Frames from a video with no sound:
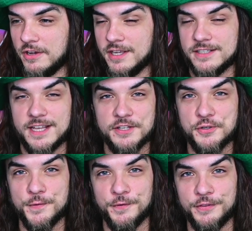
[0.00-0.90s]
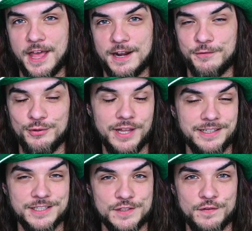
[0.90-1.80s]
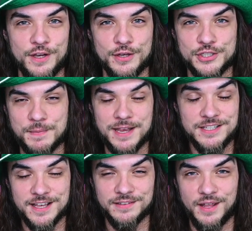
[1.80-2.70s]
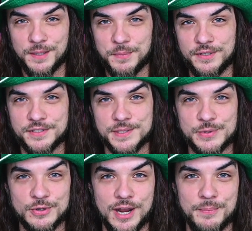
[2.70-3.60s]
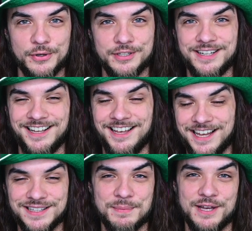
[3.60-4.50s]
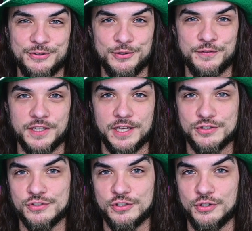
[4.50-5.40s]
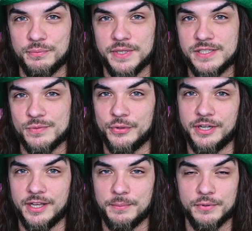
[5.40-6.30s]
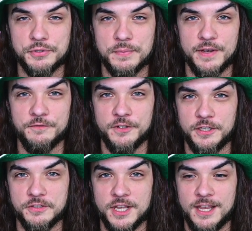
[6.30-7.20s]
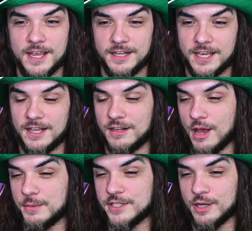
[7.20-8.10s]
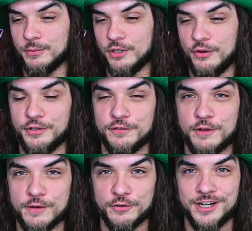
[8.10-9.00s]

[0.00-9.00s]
stay tuned for that. If you'd like like this video, smash that like button, subscribe button, and the bell notification so you don't miss when I post my videos. And again, comment down below your favorite